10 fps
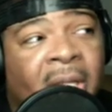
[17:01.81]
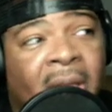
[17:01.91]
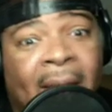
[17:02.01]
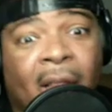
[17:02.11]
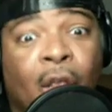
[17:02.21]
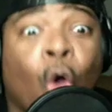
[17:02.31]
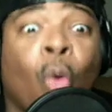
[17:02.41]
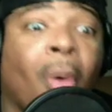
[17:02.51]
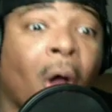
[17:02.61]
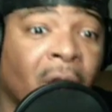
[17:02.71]
like
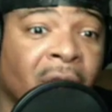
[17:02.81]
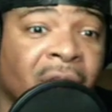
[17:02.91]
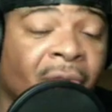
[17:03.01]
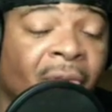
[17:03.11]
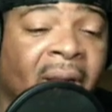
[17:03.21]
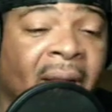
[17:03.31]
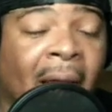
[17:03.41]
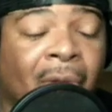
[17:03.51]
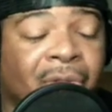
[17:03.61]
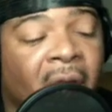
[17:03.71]
co-partners of running the
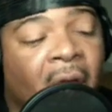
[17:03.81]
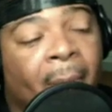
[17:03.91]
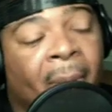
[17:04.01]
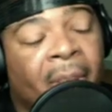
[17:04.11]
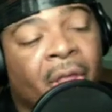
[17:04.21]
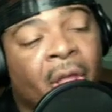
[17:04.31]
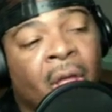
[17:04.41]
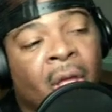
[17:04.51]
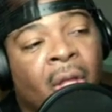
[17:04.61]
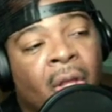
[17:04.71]
house. But
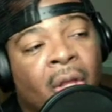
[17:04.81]
the